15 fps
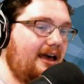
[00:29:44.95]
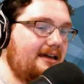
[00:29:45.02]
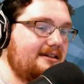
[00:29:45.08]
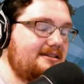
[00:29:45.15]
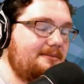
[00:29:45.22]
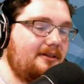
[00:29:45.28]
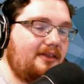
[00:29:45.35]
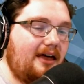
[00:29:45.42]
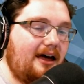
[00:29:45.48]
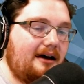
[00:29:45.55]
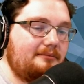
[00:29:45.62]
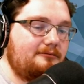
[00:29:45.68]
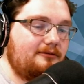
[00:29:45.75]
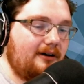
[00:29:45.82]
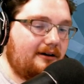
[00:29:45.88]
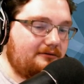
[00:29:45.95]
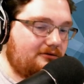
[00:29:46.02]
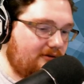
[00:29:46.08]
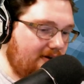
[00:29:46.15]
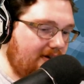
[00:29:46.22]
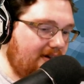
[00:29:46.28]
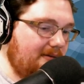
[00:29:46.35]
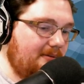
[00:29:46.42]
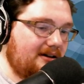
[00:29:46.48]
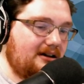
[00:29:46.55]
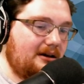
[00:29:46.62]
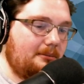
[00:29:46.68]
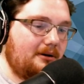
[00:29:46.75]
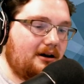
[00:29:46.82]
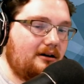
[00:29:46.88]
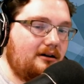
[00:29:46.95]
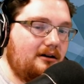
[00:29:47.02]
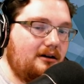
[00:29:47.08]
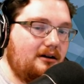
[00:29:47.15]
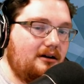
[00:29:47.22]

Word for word: and something that I'm, I've really picked up on.